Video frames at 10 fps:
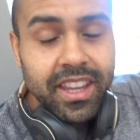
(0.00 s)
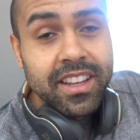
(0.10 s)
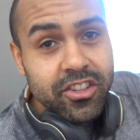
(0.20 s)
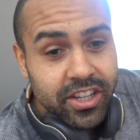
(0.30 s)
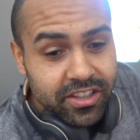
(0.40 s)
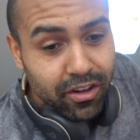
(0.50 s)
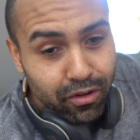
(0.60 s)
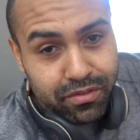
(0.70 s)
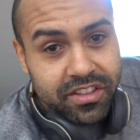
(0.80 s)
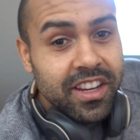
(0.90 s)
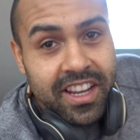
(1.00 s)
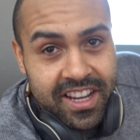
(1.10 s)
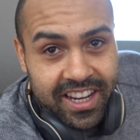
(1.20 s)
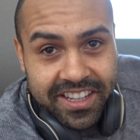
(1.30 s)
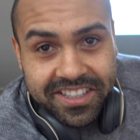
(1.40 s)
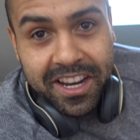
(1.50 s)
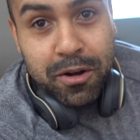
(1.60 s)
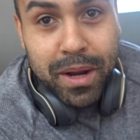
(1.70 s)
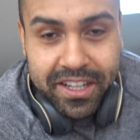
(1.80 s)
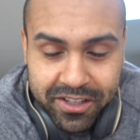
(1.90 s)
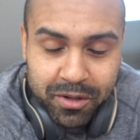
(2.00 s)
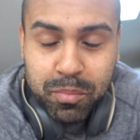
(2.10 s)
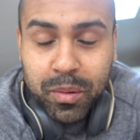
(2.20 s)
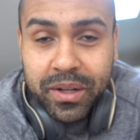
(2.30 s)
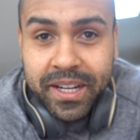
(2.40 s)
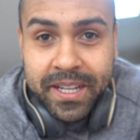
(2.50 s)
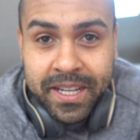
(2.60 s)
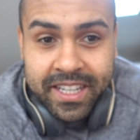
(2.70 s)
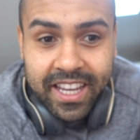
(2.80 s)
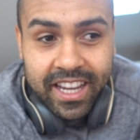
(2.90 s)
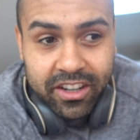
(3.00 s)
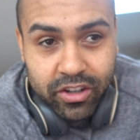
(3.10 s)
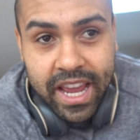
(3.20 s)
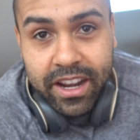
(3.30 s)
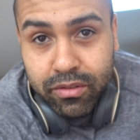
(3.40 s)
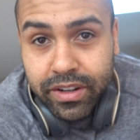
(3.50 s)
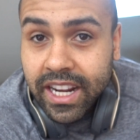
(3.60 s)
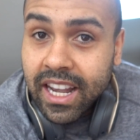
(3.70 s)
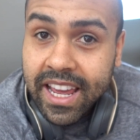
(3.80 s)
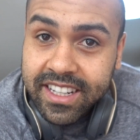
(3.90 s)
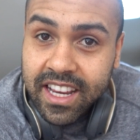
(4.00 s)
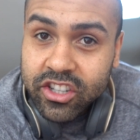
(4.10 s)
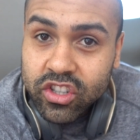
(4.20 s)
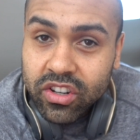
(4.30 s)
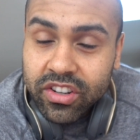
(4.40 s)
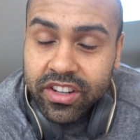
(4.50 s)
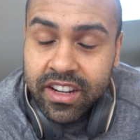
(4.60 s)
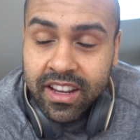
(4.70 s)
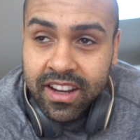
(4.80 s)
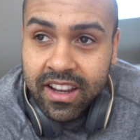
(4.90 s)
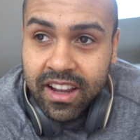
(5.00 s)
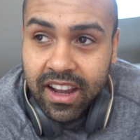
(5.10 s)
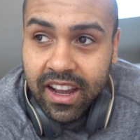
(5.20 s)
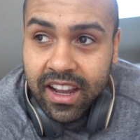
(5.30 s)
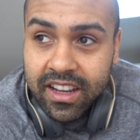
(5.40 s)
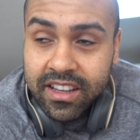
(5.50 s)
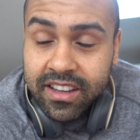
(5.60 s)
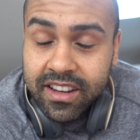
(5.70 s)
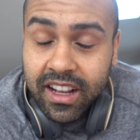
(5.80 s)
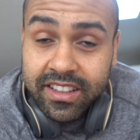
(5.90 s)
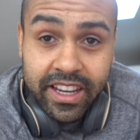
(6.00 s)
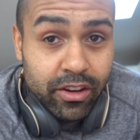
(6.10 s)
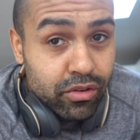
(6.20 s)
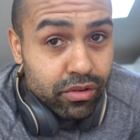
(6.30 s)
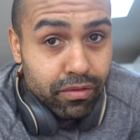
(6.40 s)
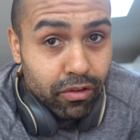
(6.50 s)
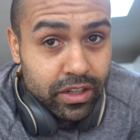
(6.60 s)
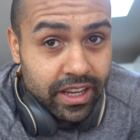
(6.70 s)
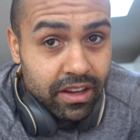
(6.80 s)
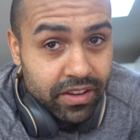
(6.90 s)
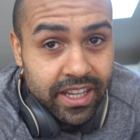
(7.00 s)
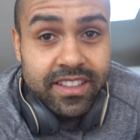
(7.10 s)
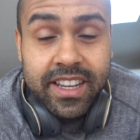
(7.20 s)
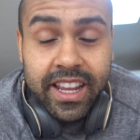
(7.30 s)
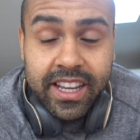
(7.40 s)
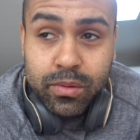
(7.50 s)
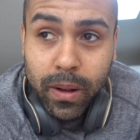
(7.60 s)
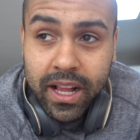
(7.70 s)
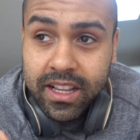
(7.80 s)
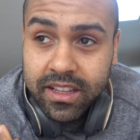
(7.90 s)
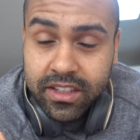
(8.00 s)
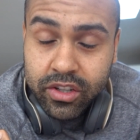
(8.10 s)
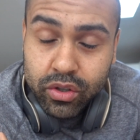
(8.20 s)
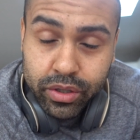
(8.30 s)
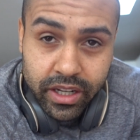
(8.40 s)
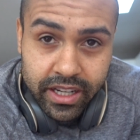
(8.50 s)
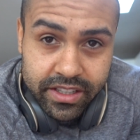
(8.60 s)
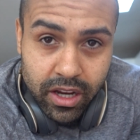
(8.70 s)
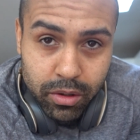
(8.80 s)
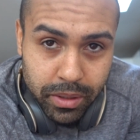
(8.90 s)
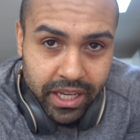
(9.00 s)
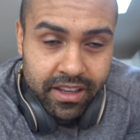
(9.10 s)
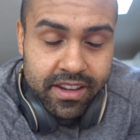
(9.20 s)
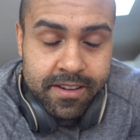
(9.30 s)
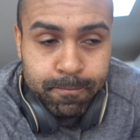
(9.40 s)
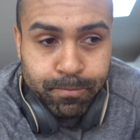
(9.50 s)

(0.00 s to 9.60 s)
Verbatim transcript: Jason loves his Stairmaster. But yeah, gonna head over, get a leg session done, and I'll take you through a full day of eating today as well to show you guys how I'm eating,